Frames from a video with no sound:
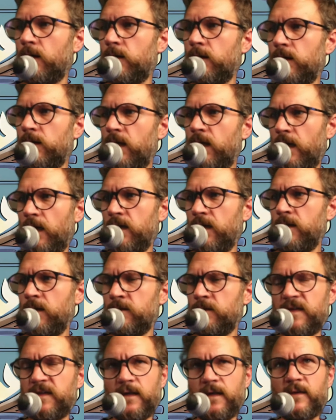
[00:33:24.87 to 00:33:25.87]
yeah, I hear
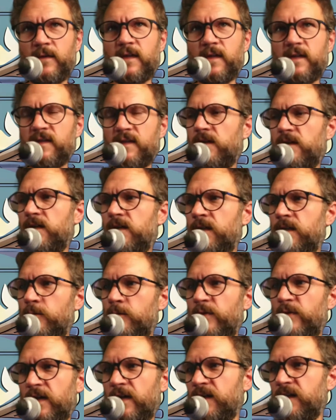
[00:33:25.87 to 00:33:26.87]
some of this linear
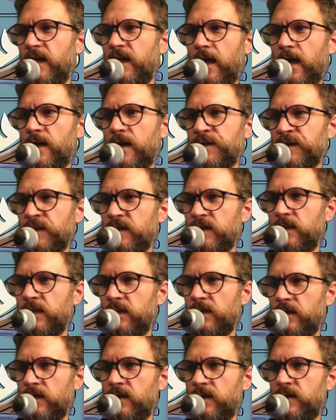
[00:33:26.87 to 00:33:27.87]
pressing
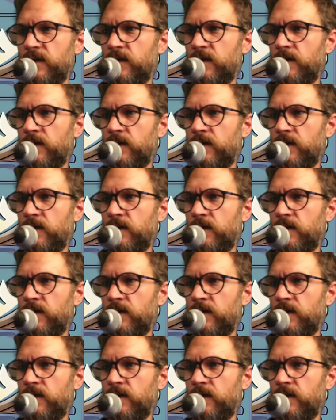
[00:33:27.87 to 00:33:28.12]
actually in this.